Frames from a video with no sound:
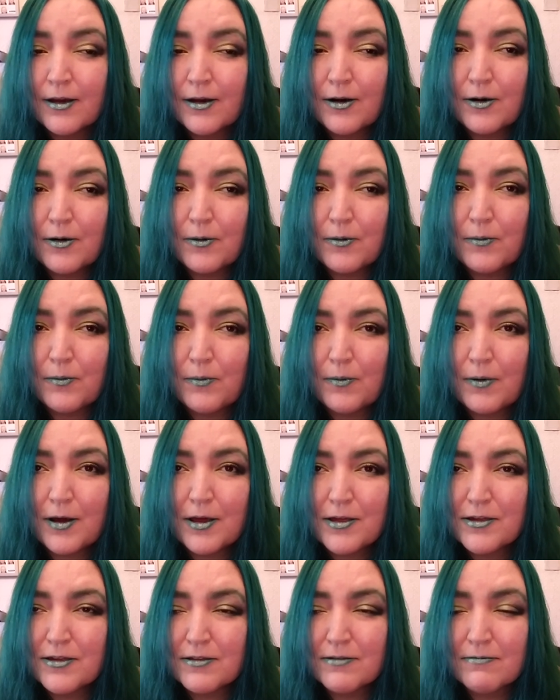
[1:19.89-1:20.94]

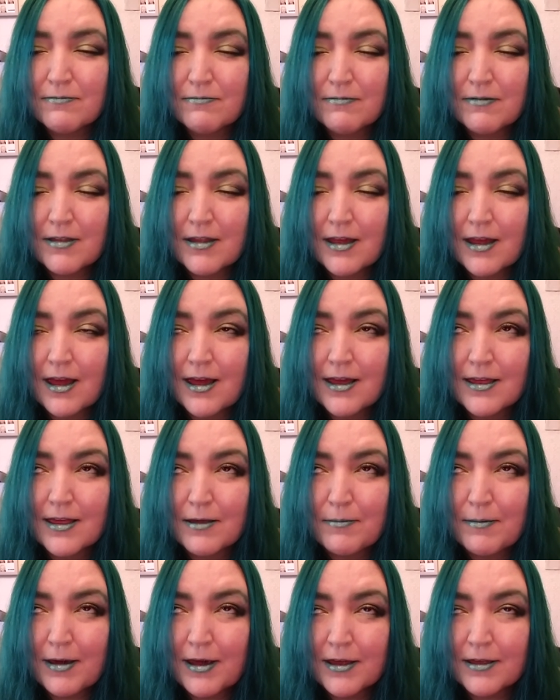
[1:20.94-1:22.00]
which is
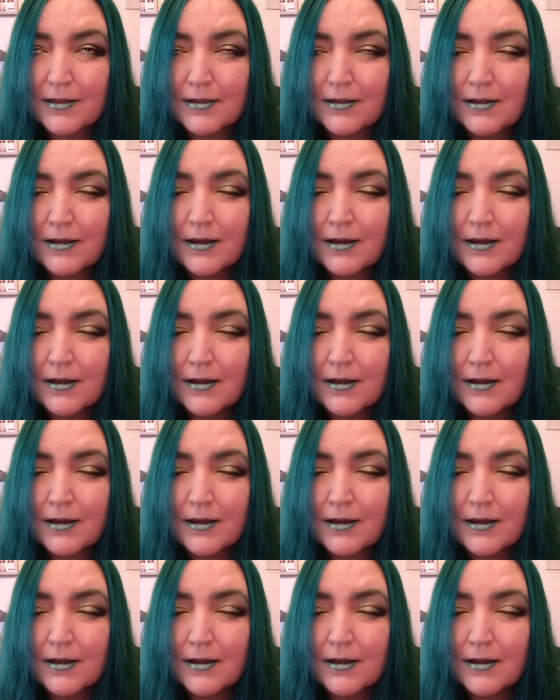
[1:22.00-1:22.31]
amazing.